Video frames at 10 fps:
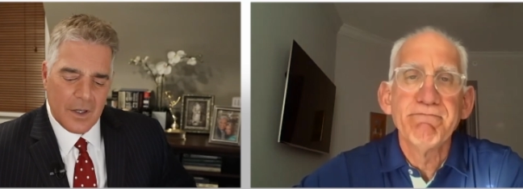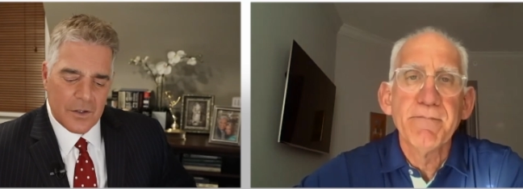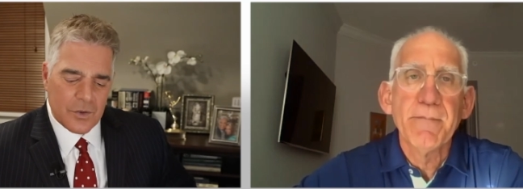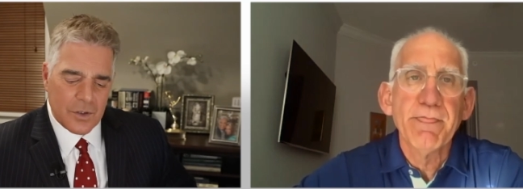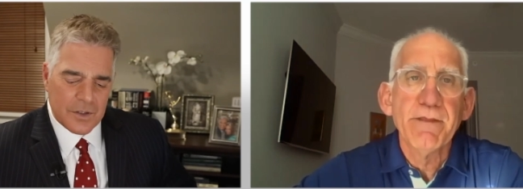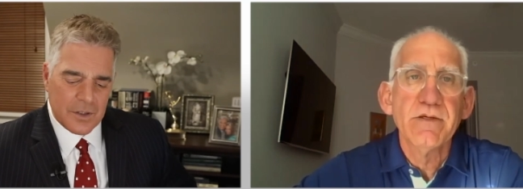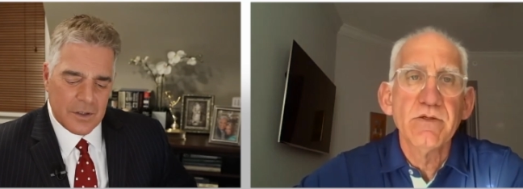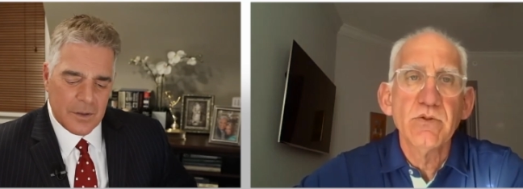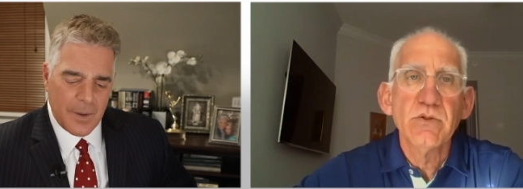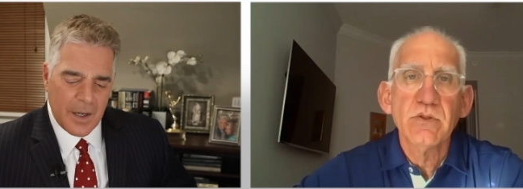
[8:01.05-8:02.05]
Speaker 1: So
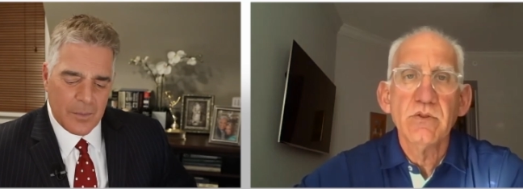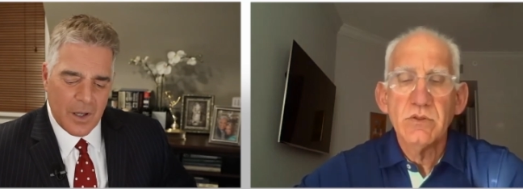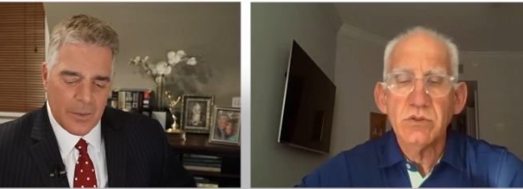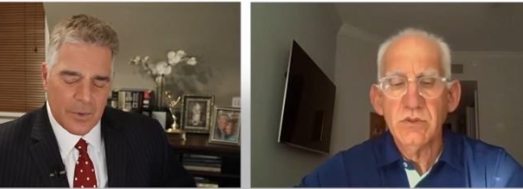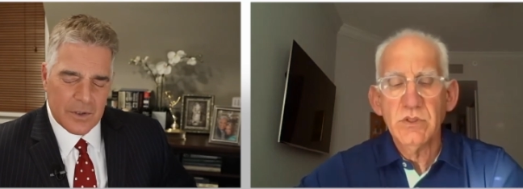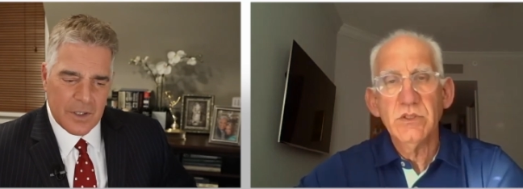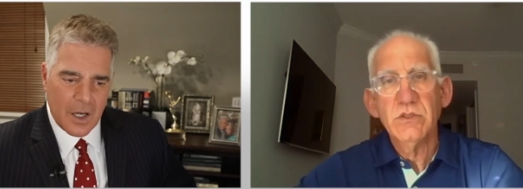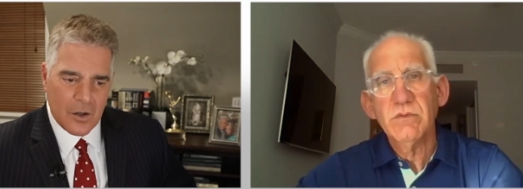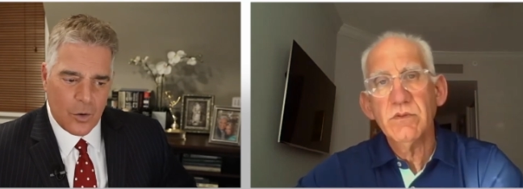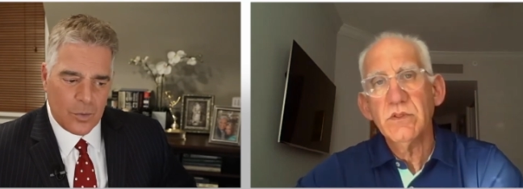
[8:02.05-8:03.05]
listen, the bottom line with
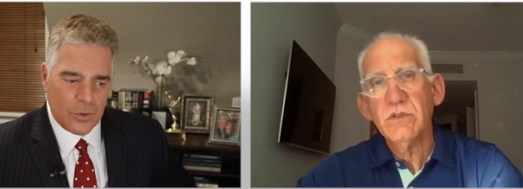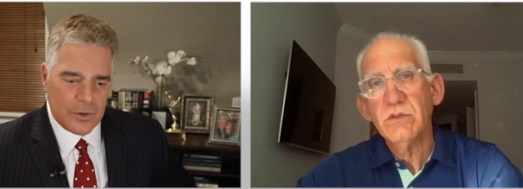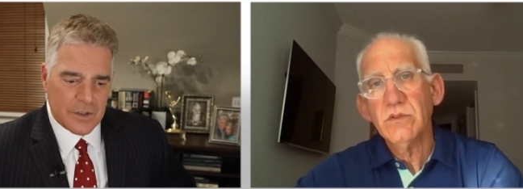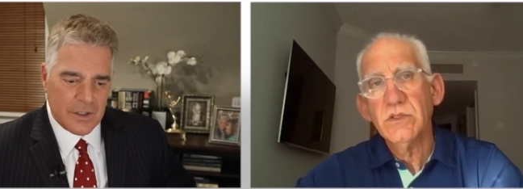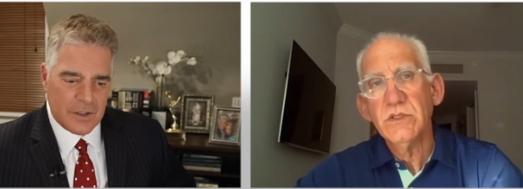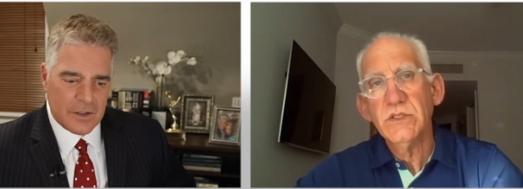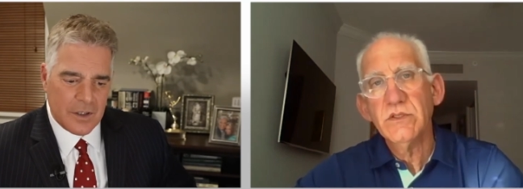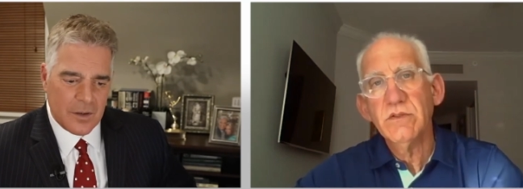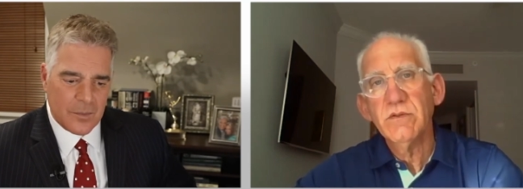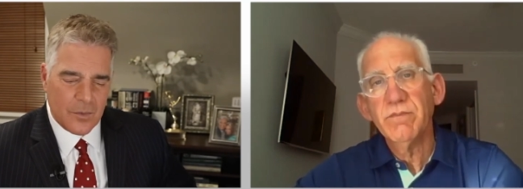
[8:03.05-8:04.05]
Scott Kobler is that
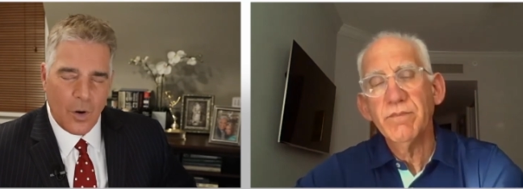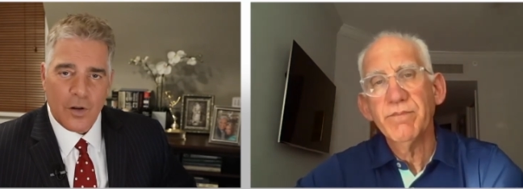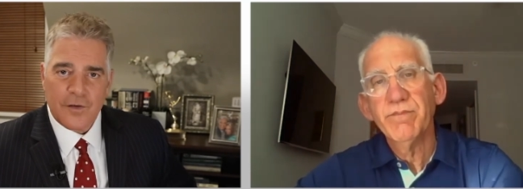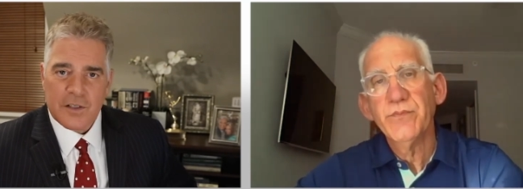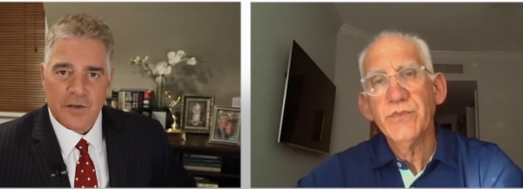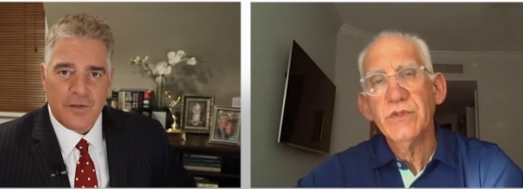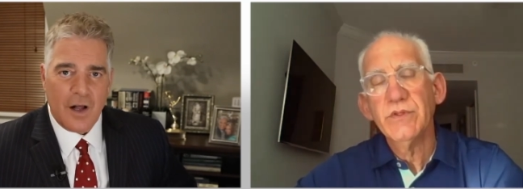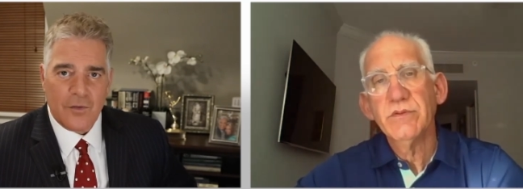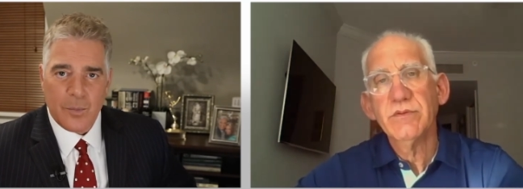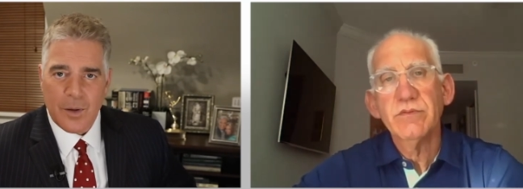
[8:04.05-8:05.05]
um, all of us
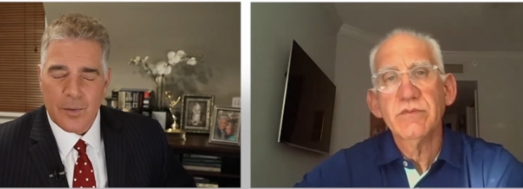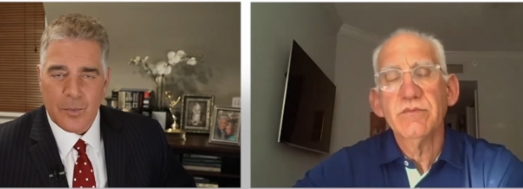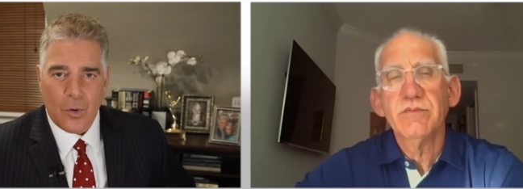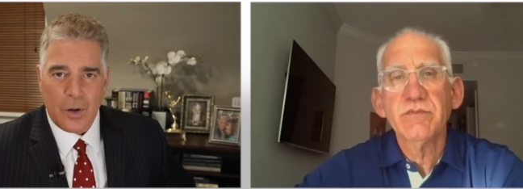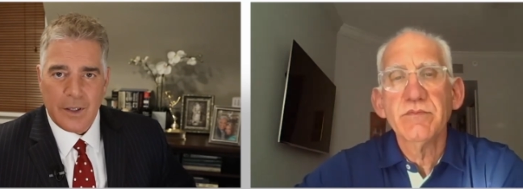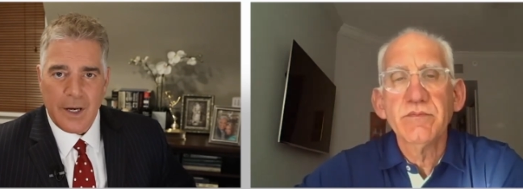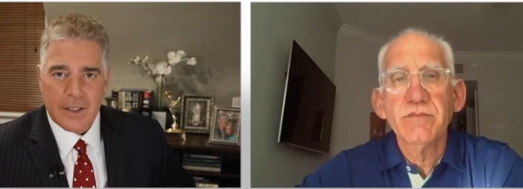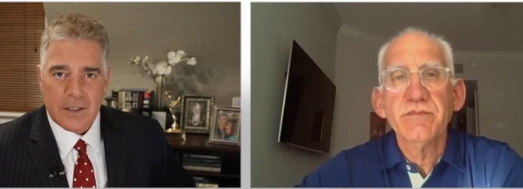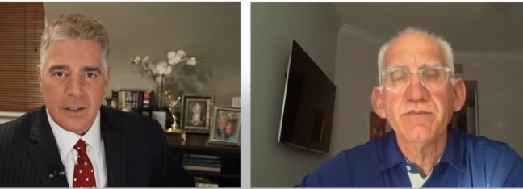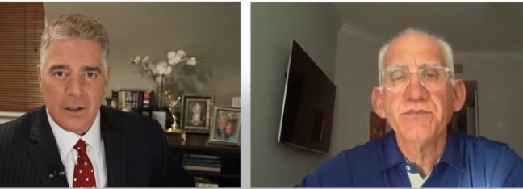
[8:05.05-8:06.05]
involved in public
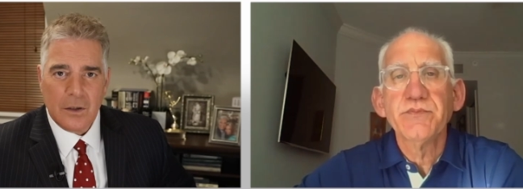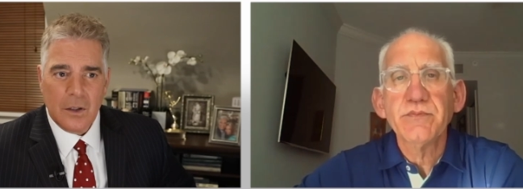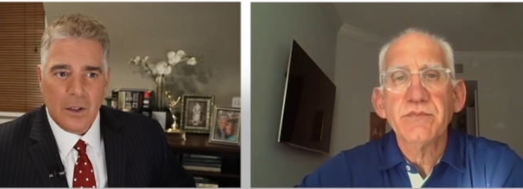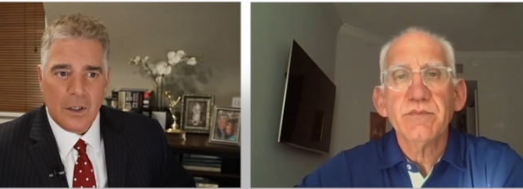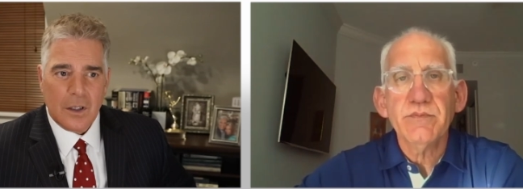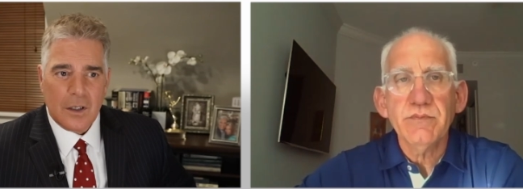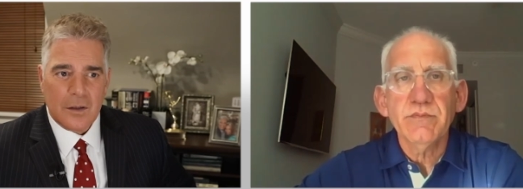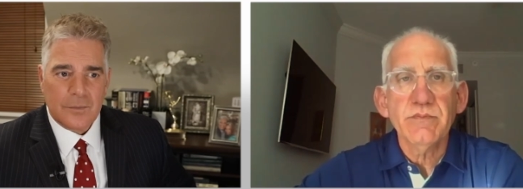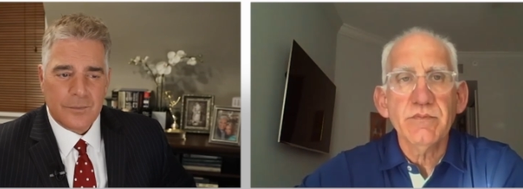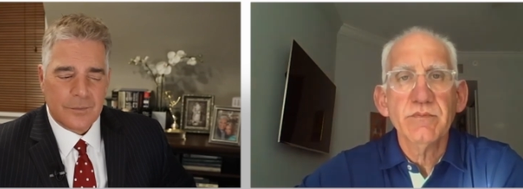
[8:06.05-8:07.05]
broadcasting,
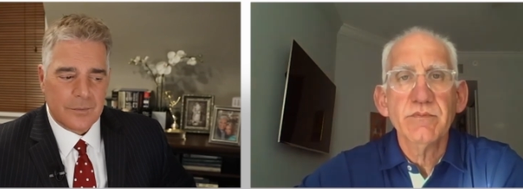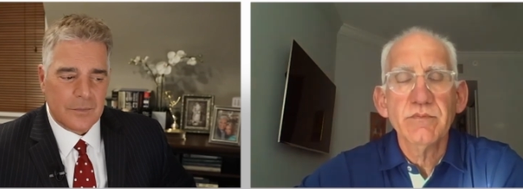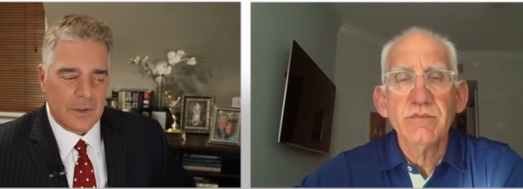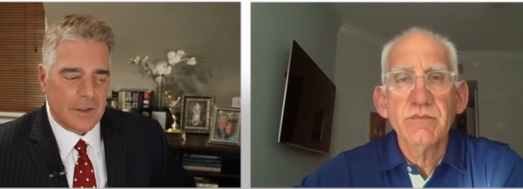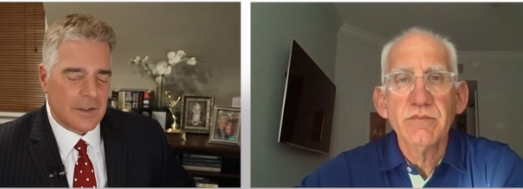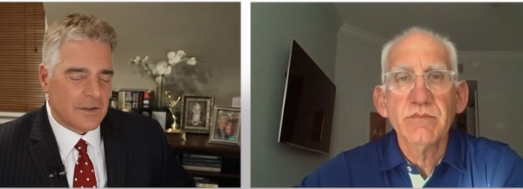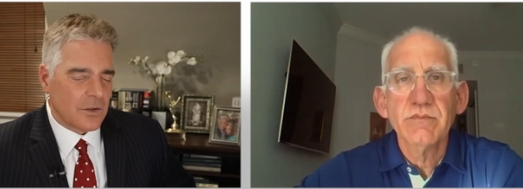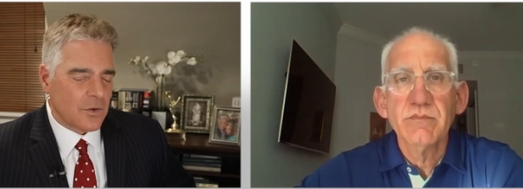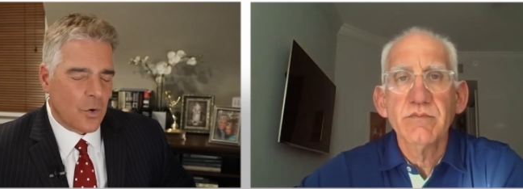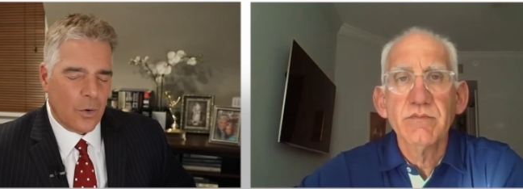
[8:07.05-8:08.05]
um, it's
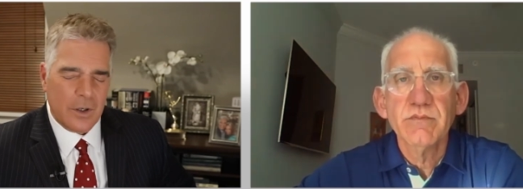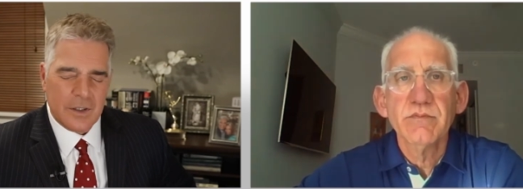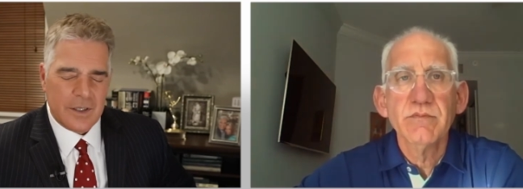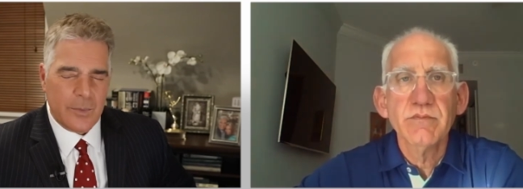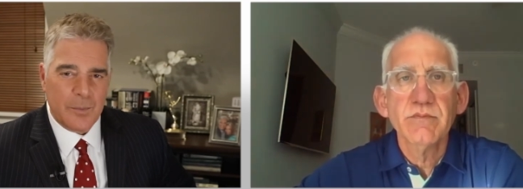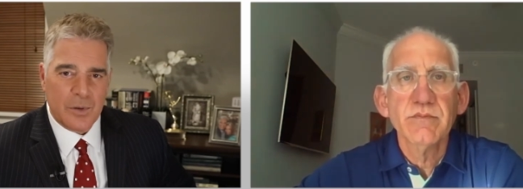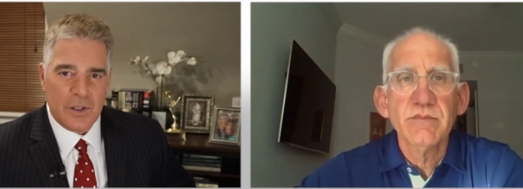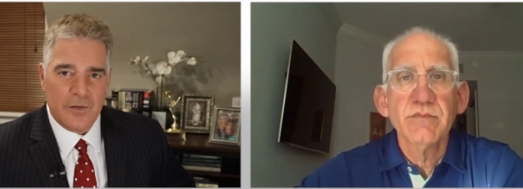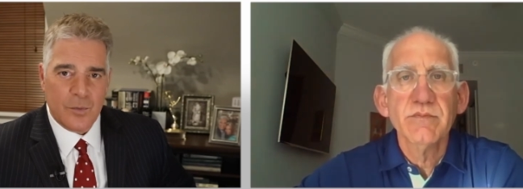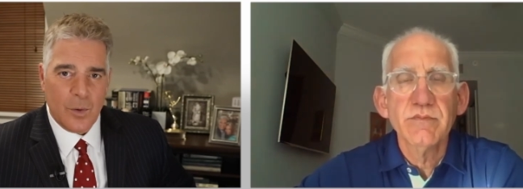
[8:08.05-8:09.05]
so corny to say we
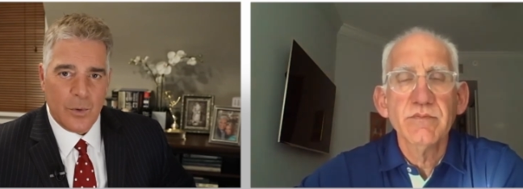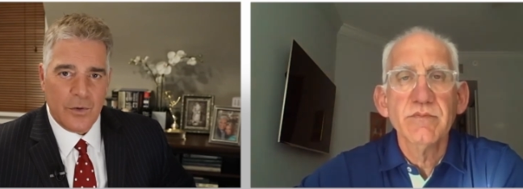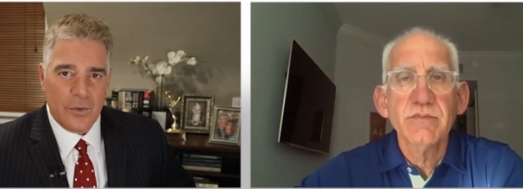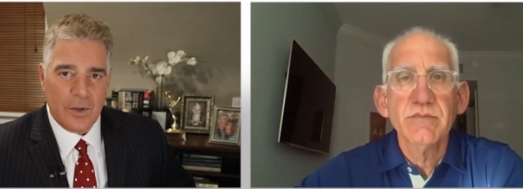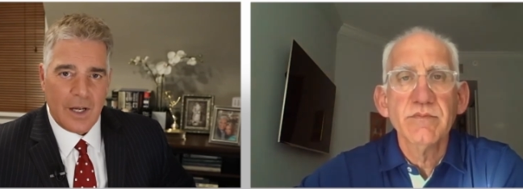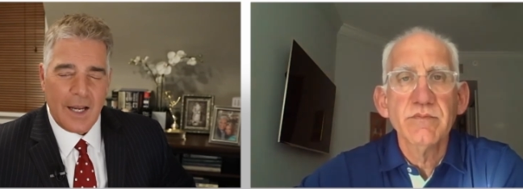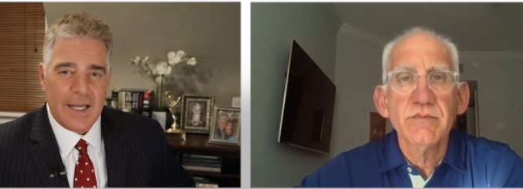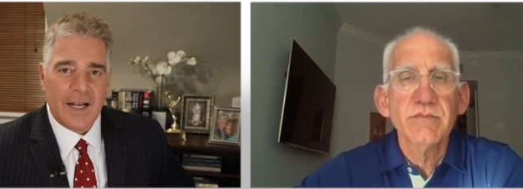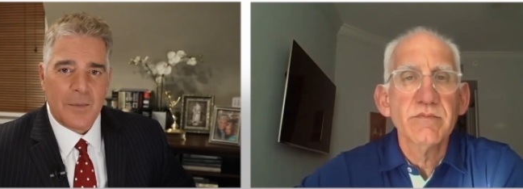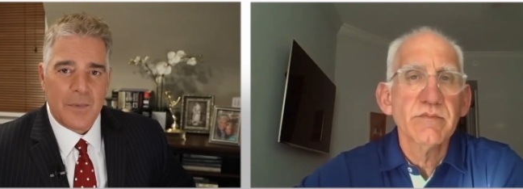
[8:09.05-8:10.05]
believe in what we're doing. I
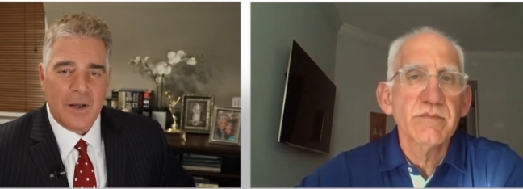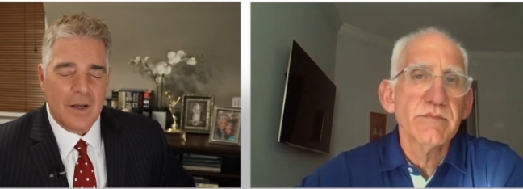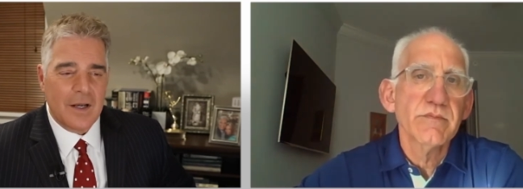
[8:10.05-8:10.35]
can't.